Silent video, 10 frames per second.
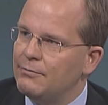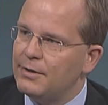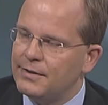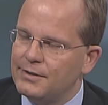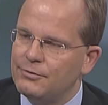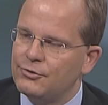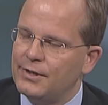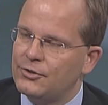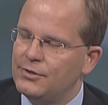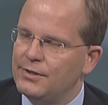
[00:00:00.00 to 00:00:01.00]
We think we
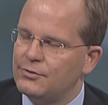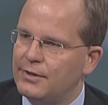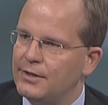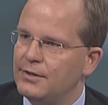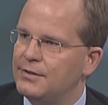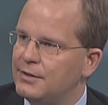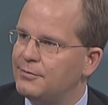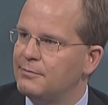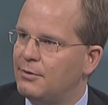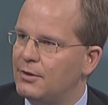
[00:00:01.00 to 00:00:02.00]
should actually try
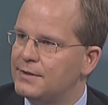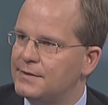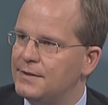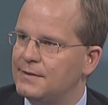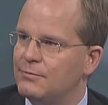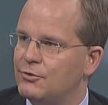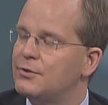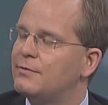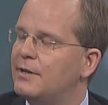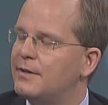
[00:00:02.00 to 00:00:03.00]
different policies and we should
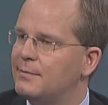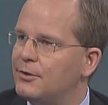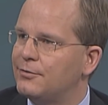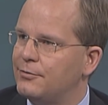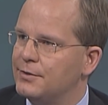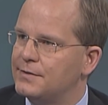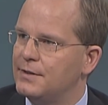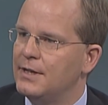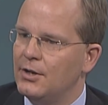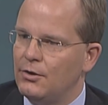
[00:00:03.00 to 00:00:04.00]
trial them out
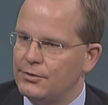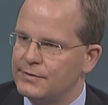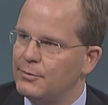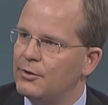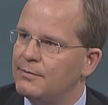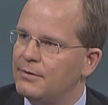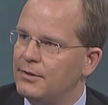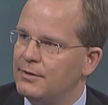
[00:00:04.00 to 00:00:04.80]
first on a smaller